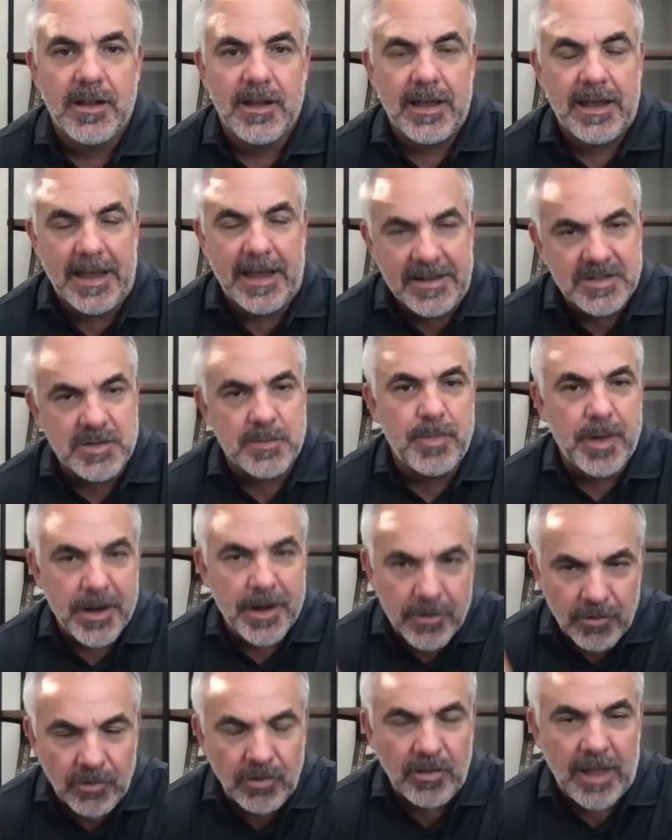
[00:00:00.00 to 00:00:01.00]
has a
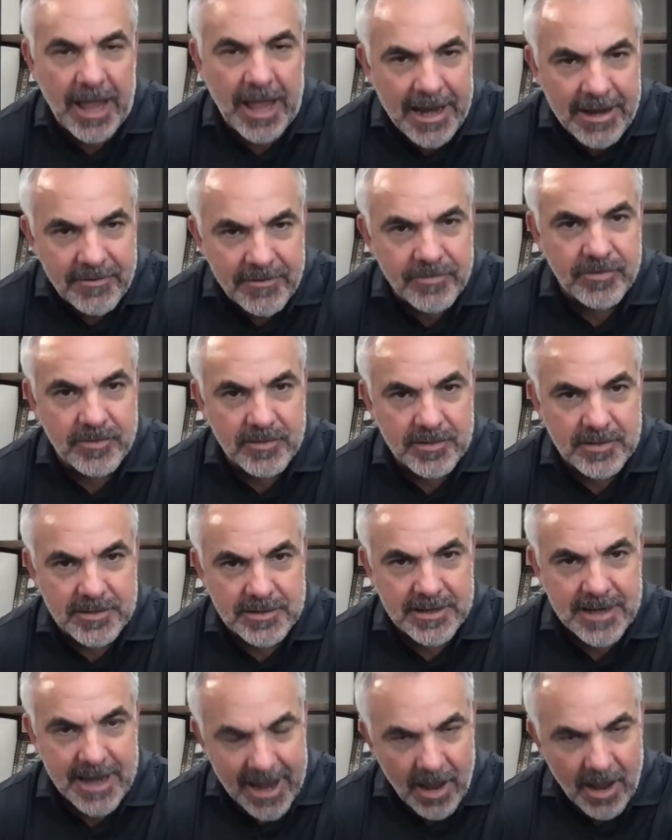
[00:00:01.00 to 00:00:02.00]
better life
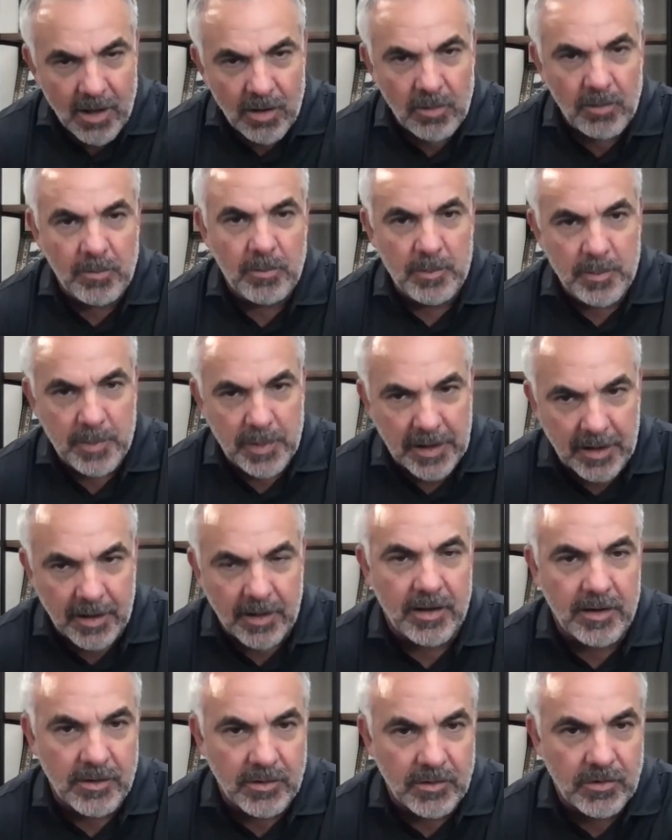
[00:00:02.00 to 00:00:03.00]
now
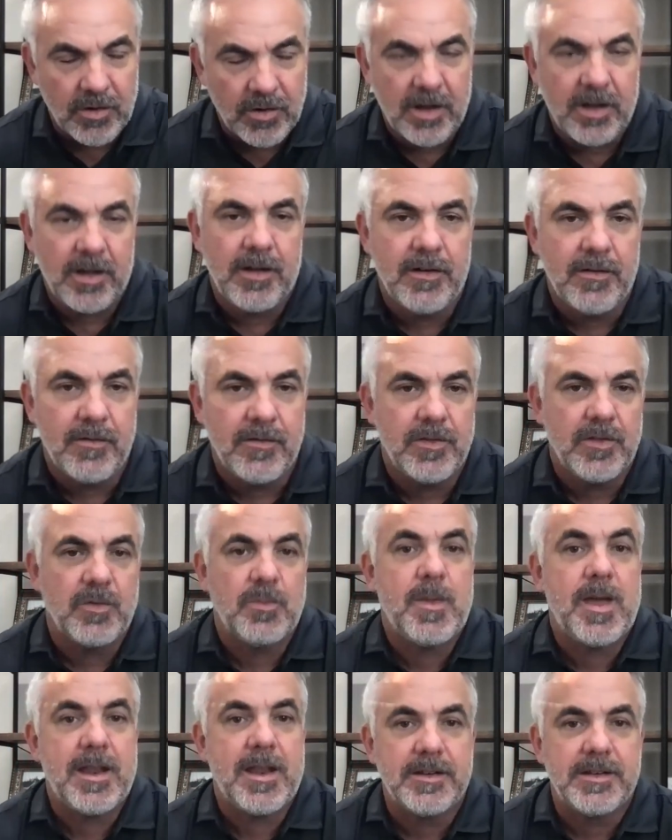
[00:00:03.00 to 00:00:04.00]
because of this
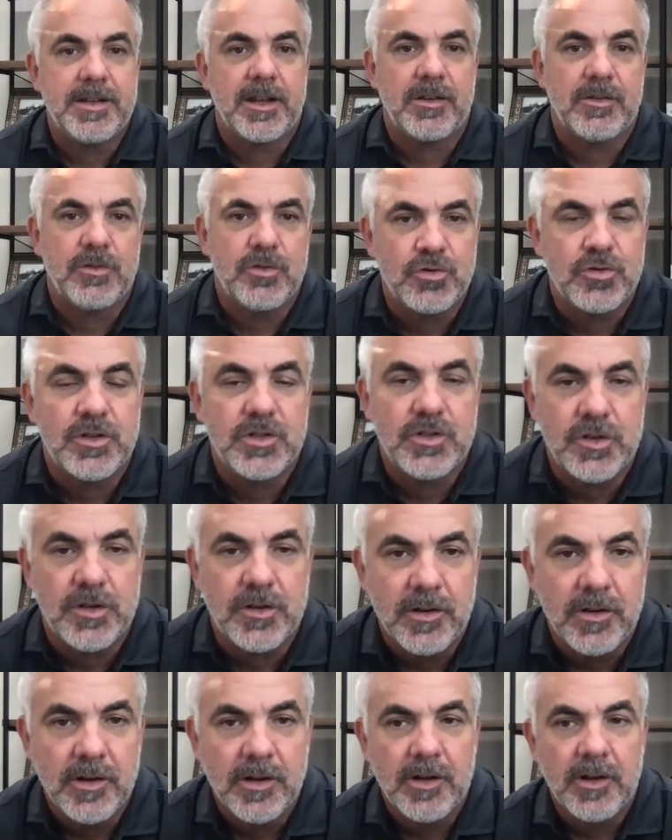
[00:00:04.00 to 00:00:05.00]
Mannatech nutrition,
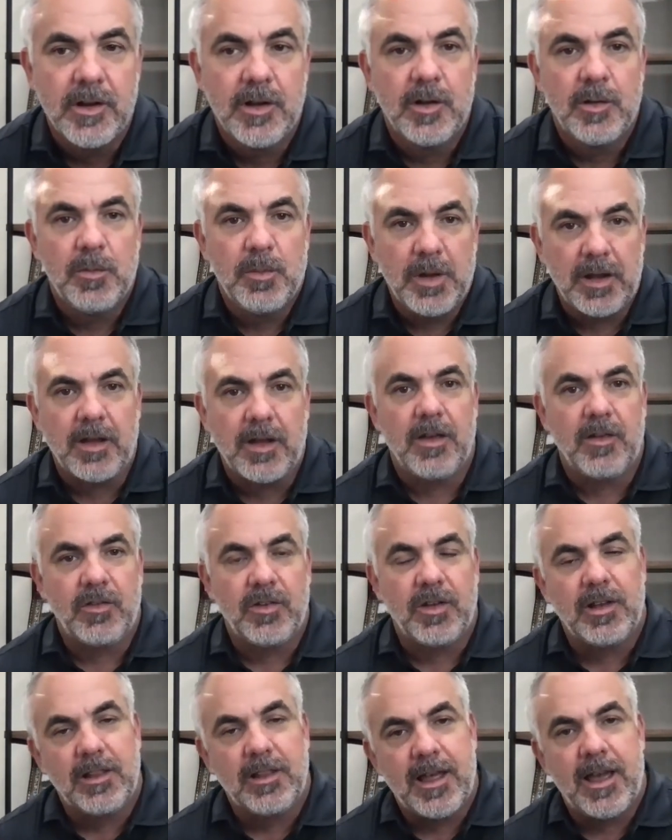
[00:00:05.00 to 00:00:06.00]
because
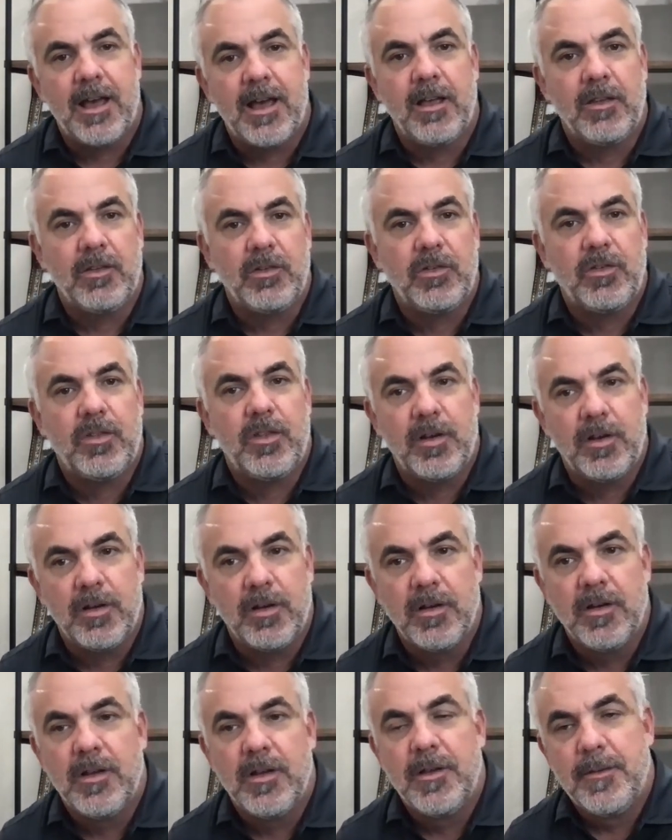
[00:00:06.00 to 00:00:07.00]
it allows
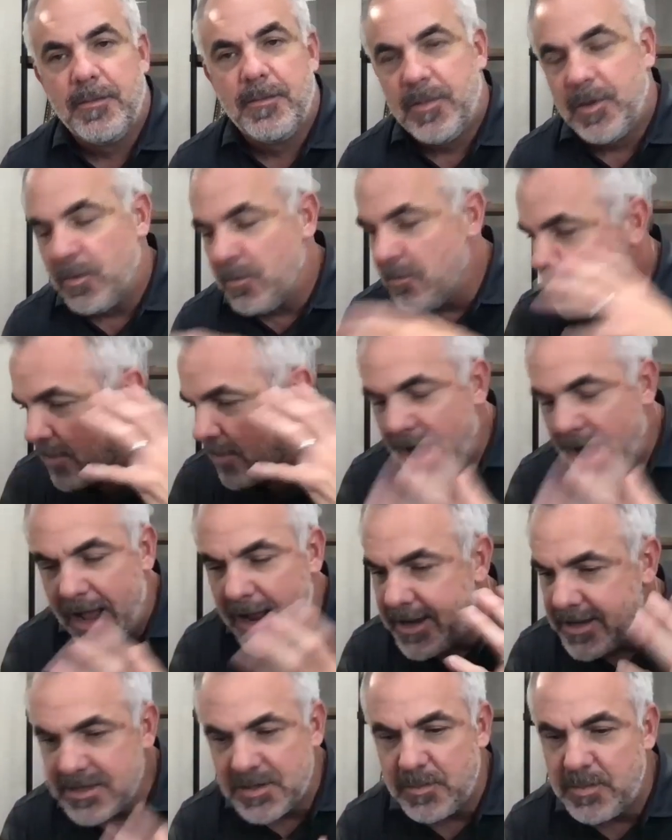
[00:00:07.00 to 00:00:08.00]
their
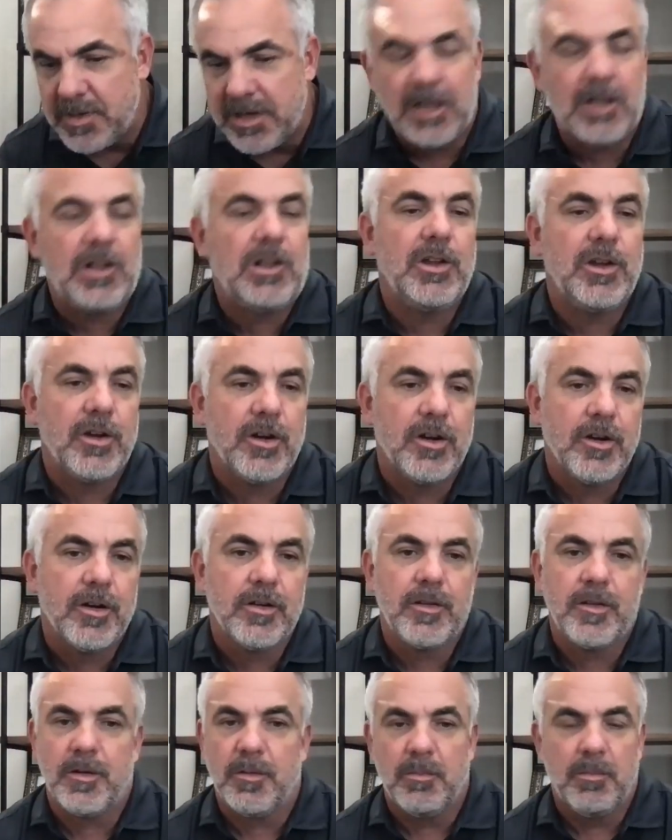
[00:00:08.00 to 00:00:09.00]
mind to be
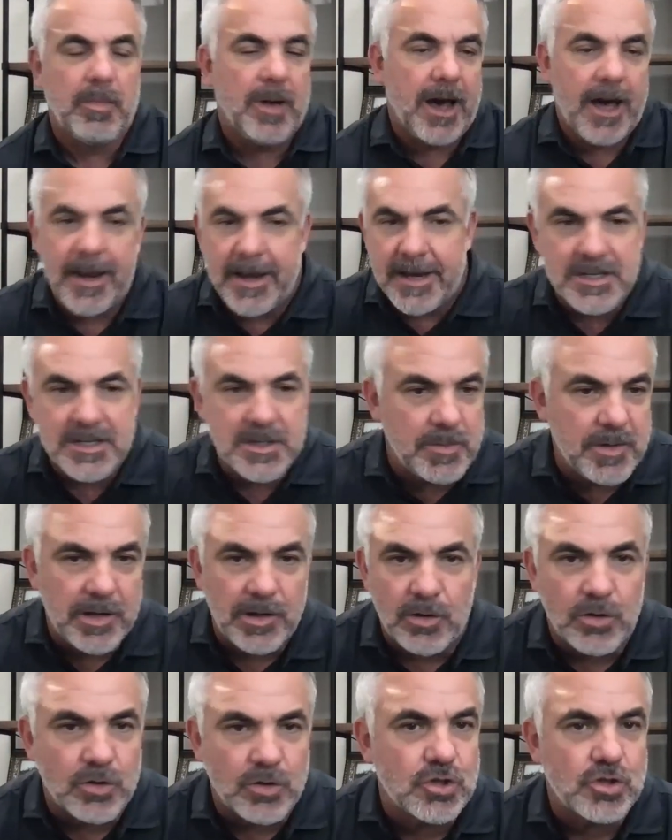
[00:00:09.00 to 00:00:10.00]
clearer, their body to be a
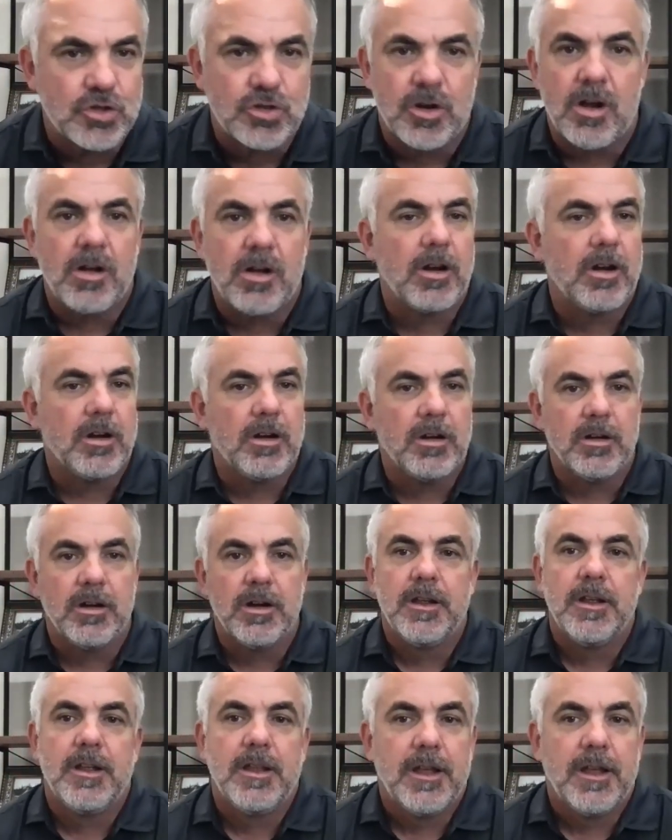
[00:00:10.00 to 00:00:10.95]
little stronger.